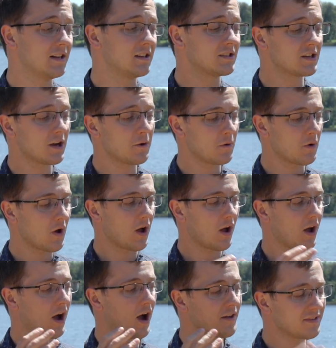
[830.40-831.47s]
So
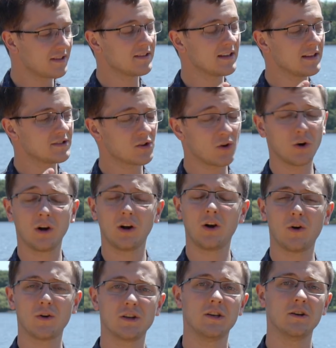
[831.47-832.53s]
I think it's got a
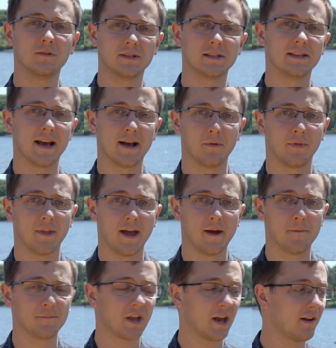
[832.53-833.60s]
lot of uses out
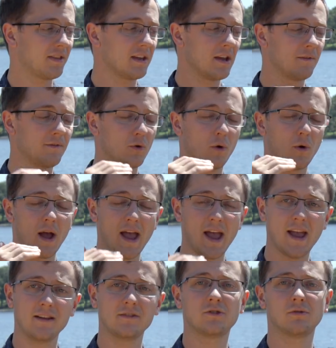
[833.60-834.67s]
there. And I think if you're
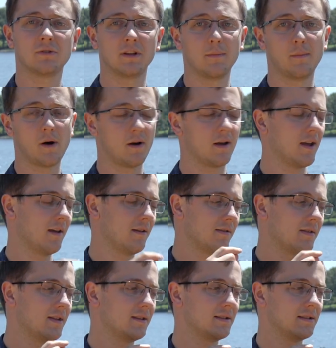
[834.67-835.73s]
entering the market,
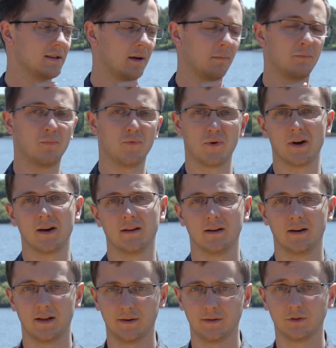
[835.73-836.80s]
this is a
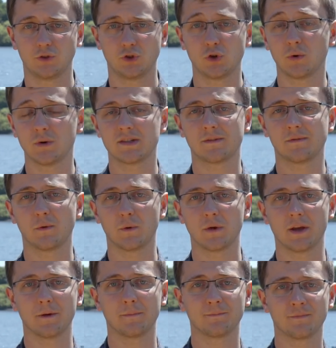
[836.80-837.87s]
brilliant little choice for
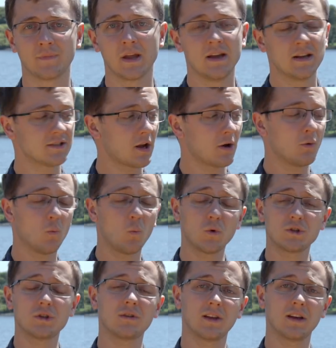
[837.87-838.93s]
you. So
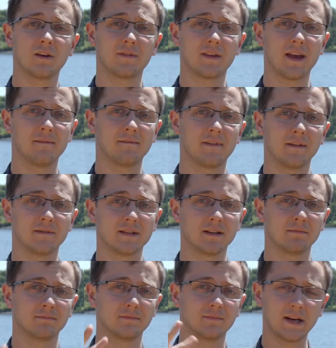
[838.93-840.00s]
what do you think of the
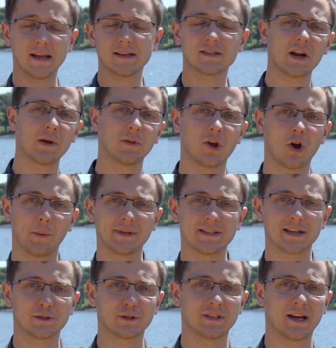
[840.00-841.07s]
M50? Let us know in the comment
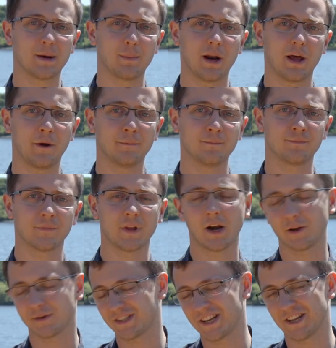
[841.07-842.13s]
section down below,
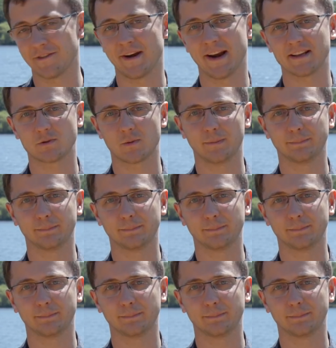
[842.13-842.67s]
and I'll see you in the next